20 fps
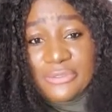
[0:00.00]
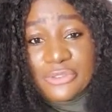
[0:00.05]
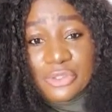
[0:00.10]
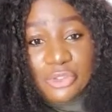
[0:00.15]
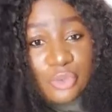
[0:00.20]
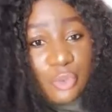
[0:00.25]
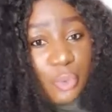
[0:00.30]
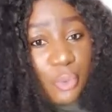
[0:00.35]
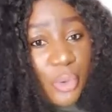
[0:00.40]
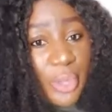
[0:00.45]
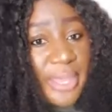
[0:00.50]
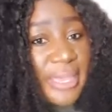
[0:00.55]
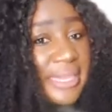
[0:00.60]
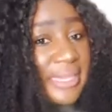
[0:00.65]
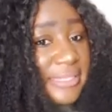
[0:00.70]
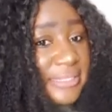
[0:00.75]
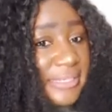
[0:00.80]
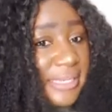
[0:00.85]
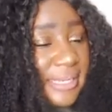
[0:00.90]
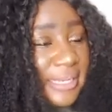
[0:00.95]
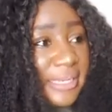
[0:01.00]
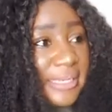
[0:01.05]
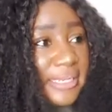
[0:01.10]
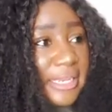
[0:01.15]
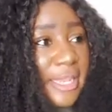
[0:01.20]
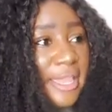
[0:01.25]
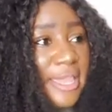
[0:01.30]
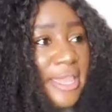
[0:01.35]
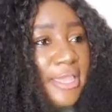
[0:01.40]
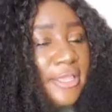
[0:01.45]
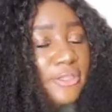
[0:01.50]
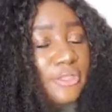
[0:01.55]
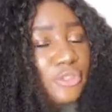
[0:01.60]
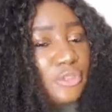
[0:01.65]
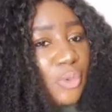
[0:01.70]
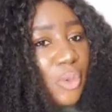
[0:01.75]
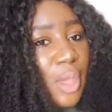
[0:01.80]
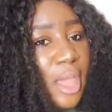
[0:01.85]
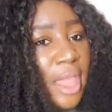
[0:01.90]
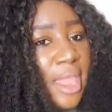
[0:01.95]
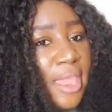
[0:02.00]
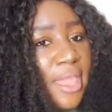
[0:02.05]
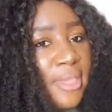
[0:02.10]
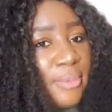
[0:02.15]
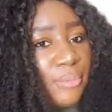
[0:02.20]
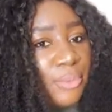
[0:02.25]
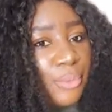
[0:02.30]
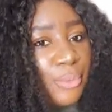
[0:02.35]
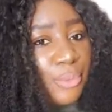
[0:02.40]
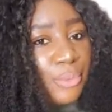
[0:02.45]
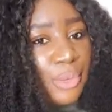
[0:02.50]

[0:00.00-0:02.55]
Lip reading: to what he did. So I am